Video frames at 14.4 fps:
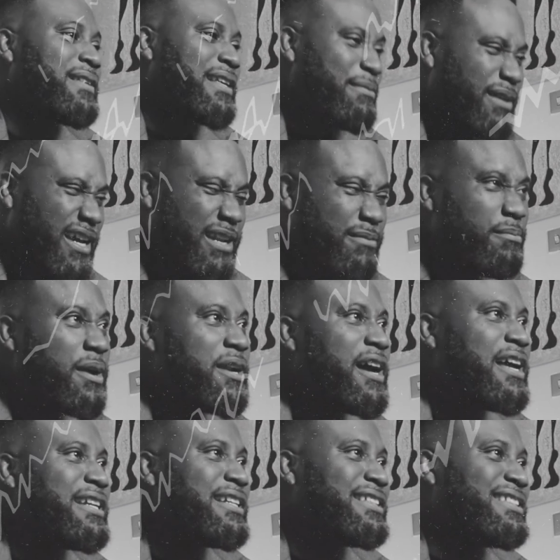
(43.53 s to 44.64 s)
I'm getting better
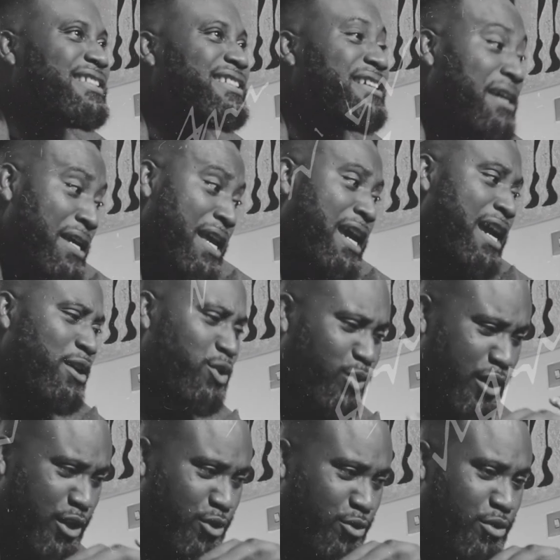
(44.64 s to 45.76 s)
at it. Yeah, that's
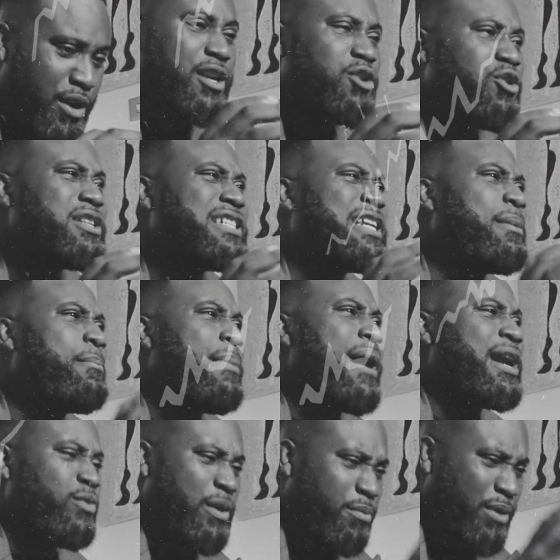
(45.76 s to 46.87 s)
what it is. Not in a
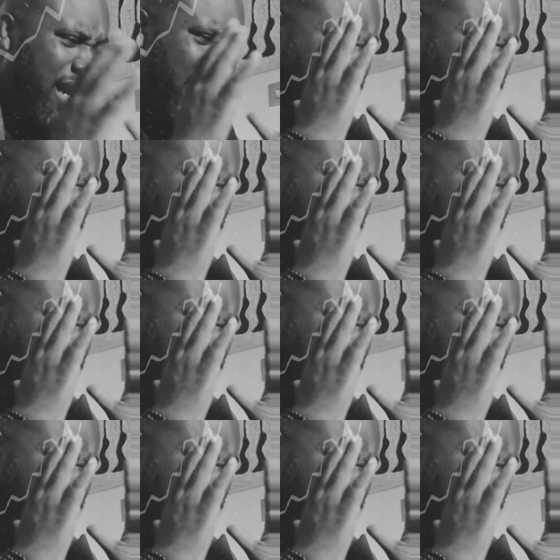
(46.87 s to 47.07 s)
bad way, but I